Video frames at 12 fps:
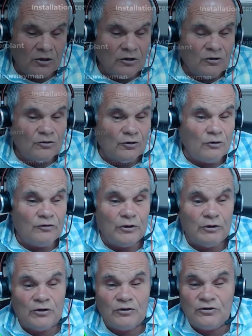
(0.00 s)
So if you
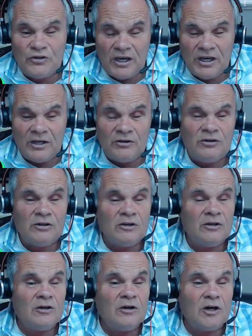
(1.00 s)
understand
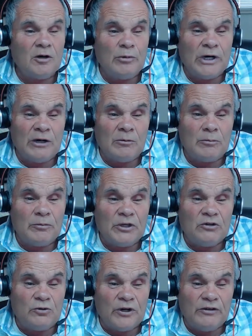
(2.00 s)
about
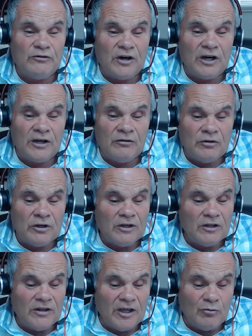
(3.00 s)
P25,
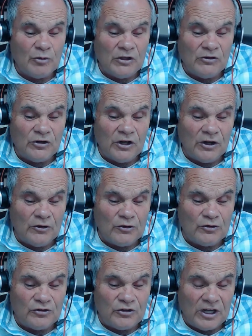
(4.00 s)
that means an
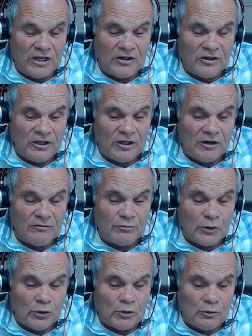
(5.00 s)
understanding of
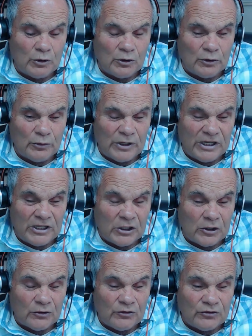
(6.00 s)
Motorola
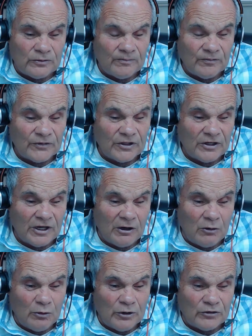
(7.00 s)
radios and how
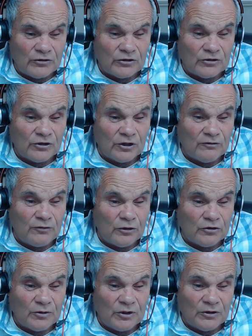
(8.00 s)
it works, because law
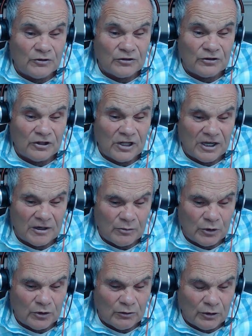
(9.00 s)
enforcement uses a lot of
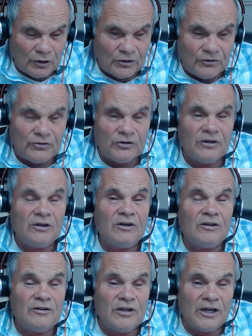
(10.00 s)
Motorola's.
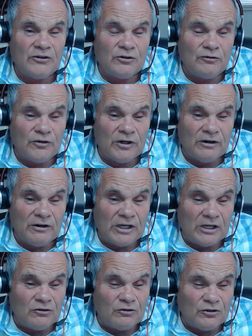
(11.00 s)
That's a very
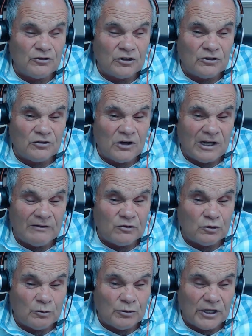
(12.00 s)
interesting job
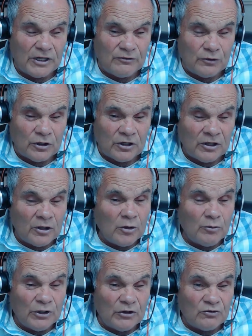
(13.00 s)
to apply for,
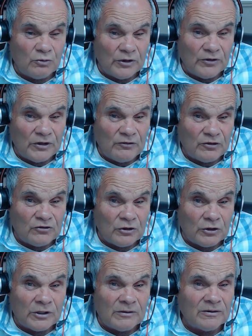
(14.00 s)
because one thing for
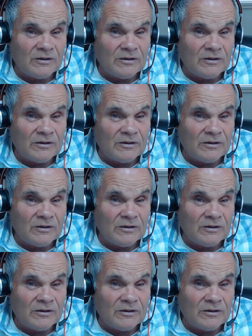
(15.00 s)
sure,